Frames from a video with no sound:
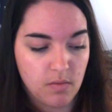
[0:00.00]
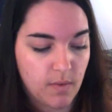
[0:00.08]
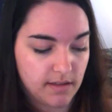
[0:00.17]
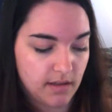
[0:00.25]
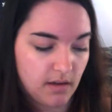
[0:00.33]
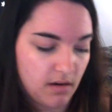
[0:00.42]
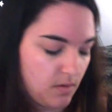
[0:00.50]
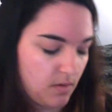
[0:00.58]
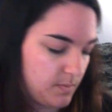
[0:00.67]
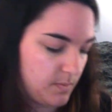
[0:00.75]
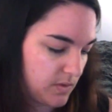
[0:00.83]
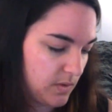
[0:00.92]
went
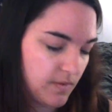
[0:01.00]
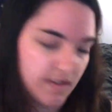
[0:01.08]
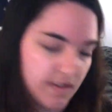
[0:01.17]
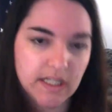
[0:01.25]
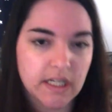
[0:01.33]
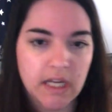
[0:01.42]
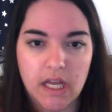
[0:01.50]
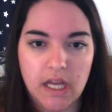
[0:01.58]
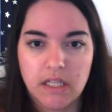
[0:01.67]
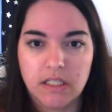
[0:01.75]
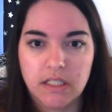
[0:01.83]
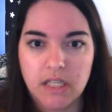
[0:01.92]
home to visit,
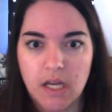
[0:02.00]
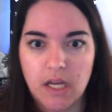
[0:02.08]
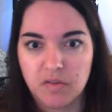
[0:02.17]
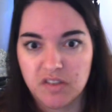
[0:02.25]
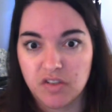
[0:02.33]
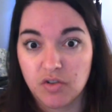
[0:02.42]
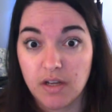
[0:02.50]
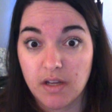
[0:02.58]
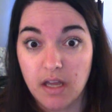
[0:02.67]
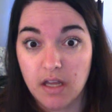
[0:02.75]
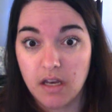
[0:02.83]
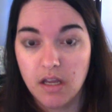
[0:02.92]
and I was enjoying that